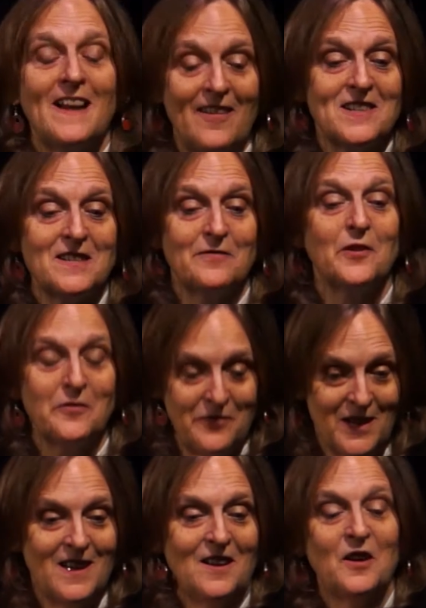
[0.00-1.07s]
narrative of
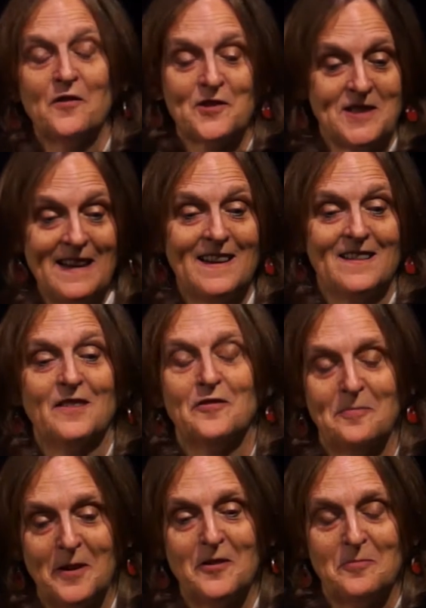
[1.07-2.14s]
Stella,
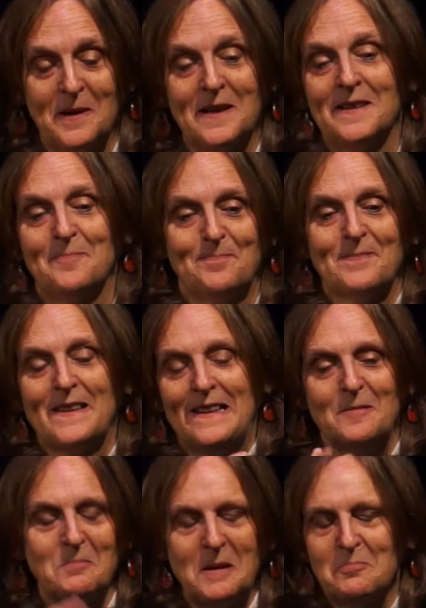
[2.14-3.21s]
of my
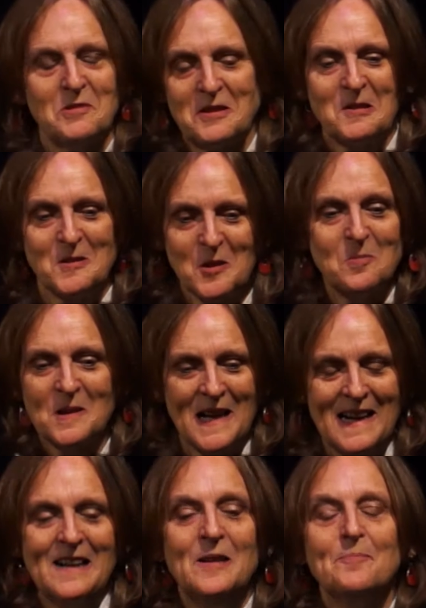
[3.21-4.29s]
Bristol
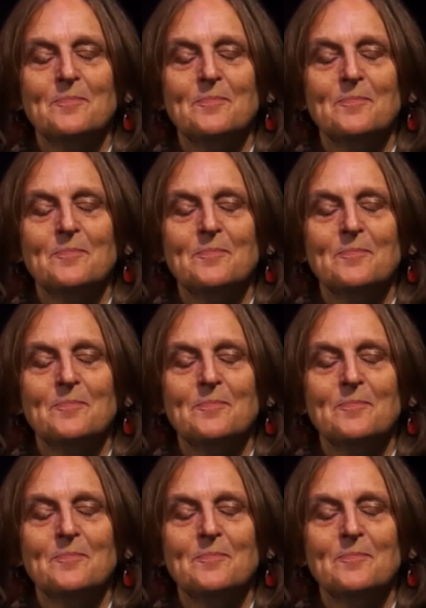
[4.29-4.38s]
doppelganger.